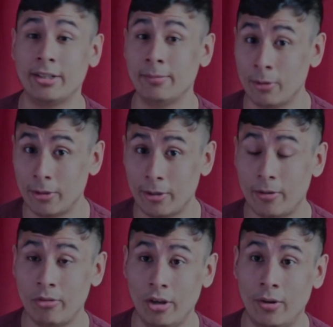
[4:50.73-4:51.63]
of murder.
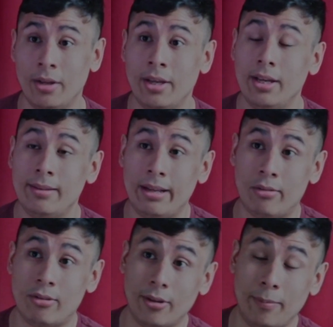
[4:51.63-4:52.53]
So
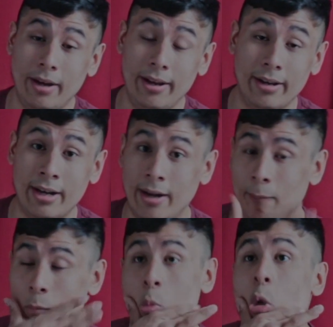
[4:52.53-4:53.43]
that's still the plan,
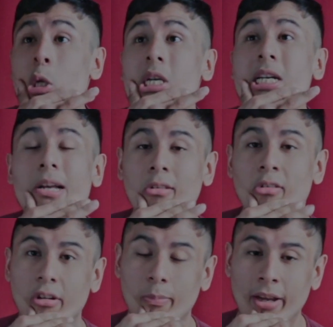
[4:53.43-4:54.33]

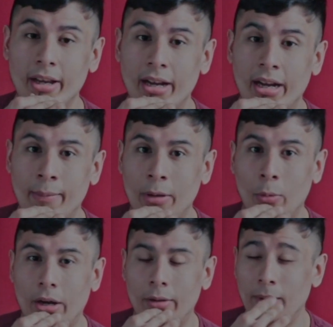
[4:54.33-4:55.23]
so to speak.
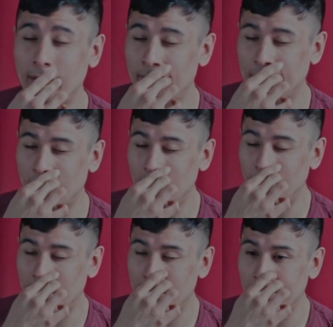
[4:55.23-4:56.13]
Meanwhile, speaking of
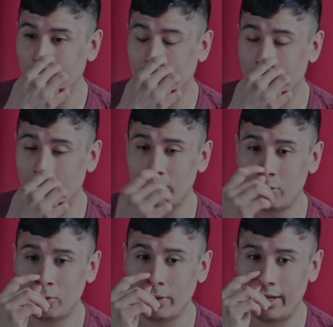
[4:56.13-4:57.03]
McCullough, we cut over
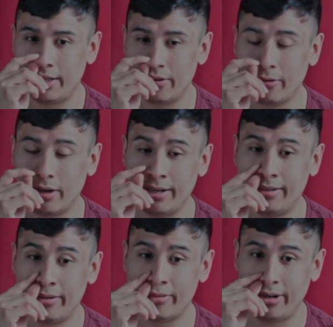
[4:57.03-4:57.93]
to another
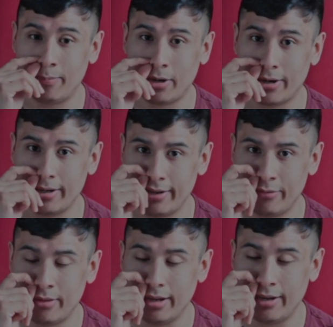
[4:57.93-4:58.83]
undesignated part
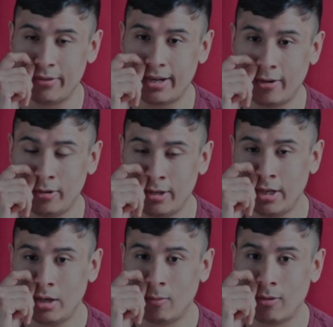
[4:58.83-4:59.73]
of town
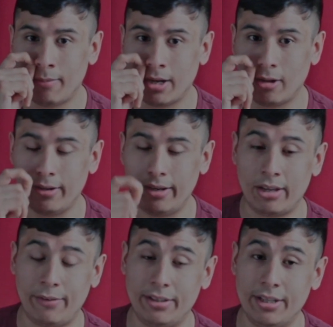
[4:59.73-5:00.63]
where McCullough is
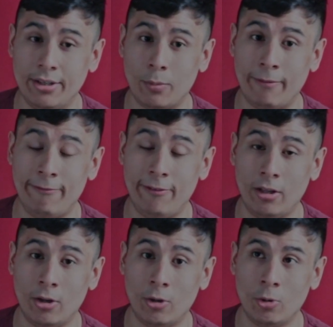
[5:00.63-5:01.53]
having dinner with
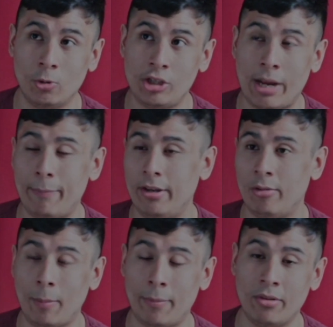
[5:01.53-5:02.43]
fellow
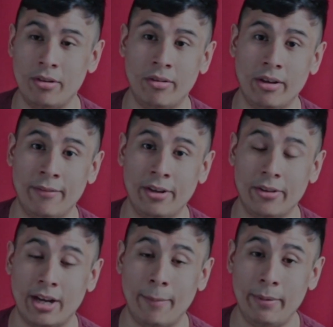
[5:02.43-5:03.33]
Japanese representatives of
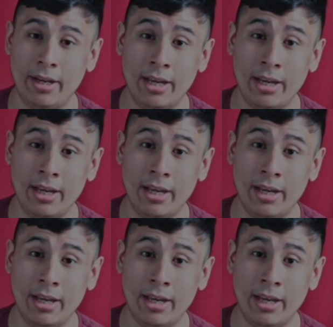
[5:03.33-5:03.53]
another company